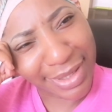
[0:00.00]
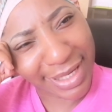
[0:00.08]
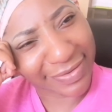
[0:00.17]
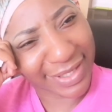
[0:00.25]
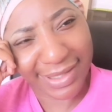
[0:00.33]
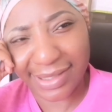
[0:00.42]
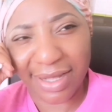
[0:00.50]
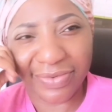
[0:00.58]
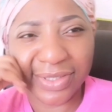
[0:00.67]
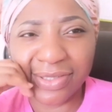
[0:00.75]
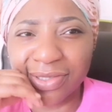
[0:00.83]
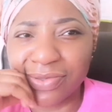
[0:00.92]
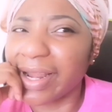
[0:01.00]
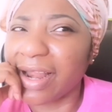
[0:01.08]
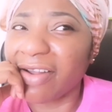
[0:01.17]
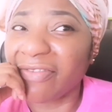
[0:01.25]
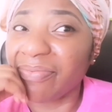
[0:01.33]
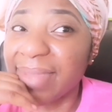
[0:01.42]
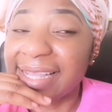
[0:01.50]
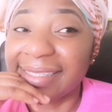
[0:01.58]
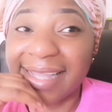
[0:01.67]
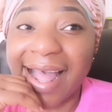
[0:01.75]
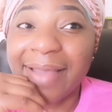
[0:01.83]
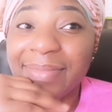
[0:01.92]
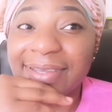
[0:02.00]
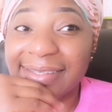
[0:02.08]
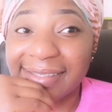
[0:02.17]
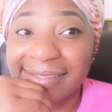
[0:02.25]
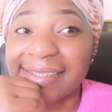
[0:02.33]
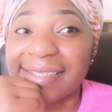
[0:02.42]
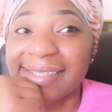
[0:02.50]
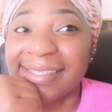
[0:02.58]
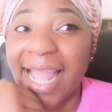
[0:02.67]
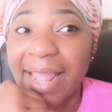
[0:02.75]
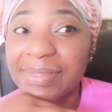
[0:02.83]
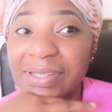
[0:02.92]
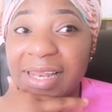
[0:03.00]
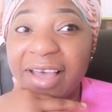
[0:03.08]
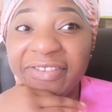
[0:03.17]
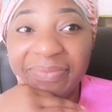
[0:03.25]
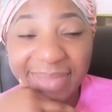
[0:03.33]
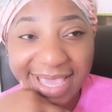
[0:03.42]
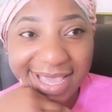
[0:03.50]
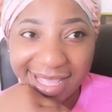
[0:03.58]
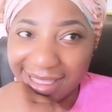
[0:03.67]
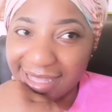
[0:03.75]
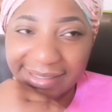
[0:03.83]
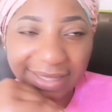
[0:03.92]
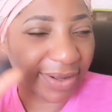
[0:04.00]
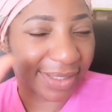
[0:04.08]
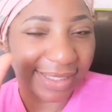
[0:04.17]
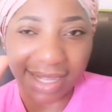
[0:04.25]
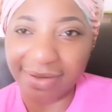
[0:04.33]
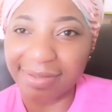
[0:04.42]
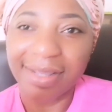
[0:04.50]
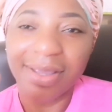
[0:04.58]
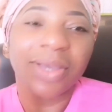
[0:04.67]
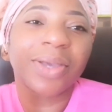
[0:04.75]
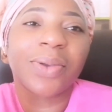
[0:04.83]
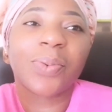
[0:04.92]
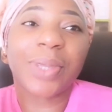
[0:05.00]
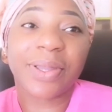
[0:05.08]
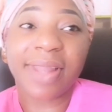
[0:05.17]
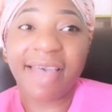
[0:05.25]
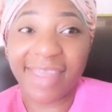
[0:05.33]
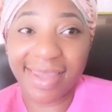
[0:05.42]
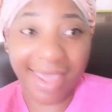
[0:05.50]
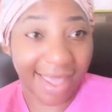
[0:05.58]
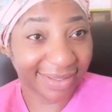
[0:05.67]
look after yourself, just do a lot of me time, because this is a time to love me. This lockdown, we don't have any